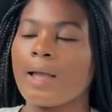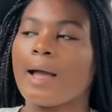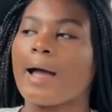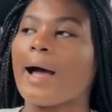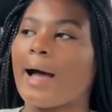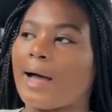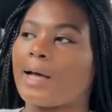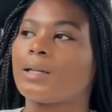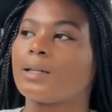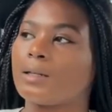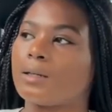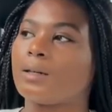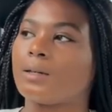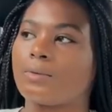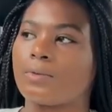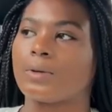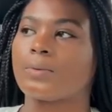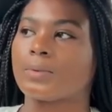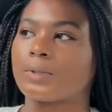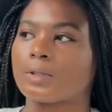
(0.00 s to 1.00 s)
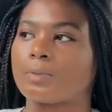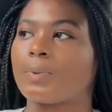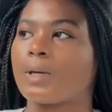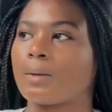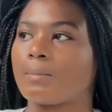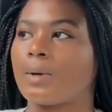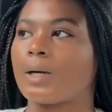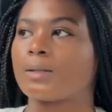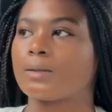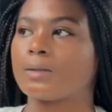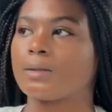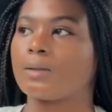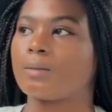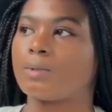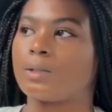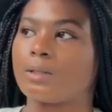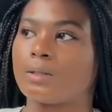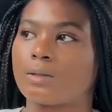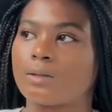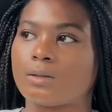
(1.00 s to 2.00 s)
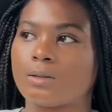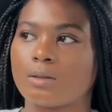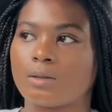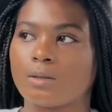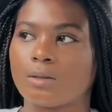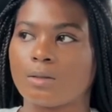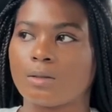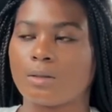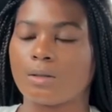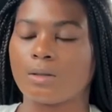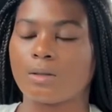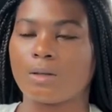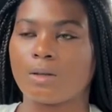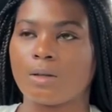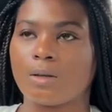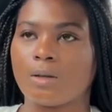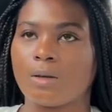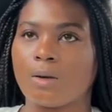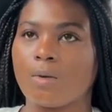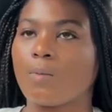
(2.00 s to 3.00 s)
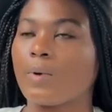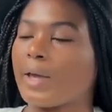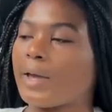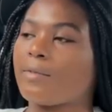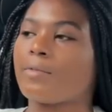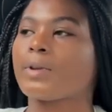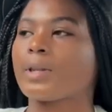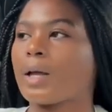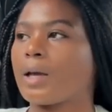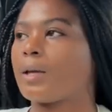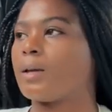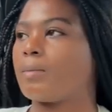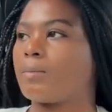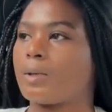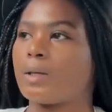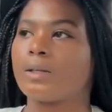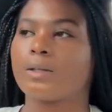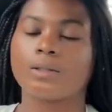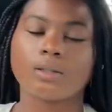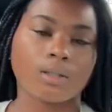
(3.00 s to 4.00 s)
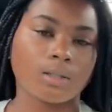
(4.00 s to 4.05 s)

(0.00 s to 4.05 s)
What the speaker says: I love and respect my siblings with everything in me.